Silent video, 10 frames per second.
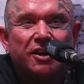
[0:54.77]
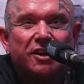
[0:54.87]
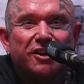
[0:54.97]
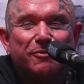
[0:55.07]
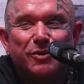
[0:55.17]

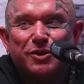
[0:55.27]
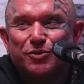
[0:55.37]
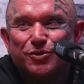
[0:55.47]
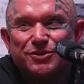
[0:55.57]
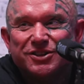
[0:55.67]
Your
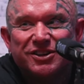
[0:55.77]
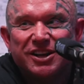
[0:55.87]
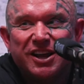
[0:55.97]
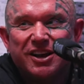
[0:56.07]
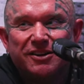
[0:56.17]
minerals are
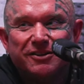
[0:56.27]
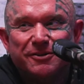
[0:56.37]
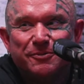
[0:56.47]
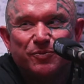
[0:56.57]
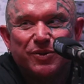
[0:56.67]
down.
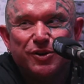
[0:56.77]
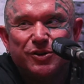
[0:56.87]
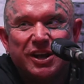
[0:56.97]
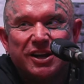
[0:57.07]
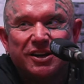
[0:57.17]
You
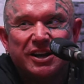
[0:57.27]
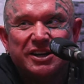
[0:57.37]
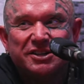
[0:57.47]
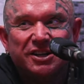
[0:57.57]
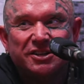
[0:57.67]
take a
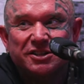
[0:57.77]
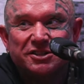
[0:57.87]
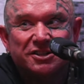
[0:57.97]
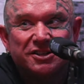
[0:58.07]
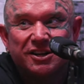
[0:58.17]
Lasix, it's
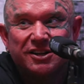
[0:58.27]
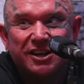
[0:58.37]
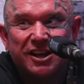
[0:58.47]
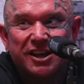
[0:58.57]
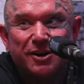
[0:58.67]
just going to
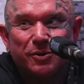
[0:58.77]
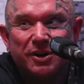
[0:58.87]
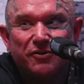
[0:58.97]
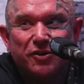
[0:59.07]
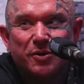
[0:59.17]
take out
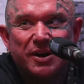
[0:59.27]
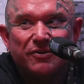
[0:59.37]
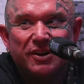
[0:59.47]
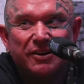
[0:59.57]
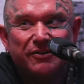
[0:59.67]
whatever you have
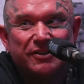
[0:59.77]
left.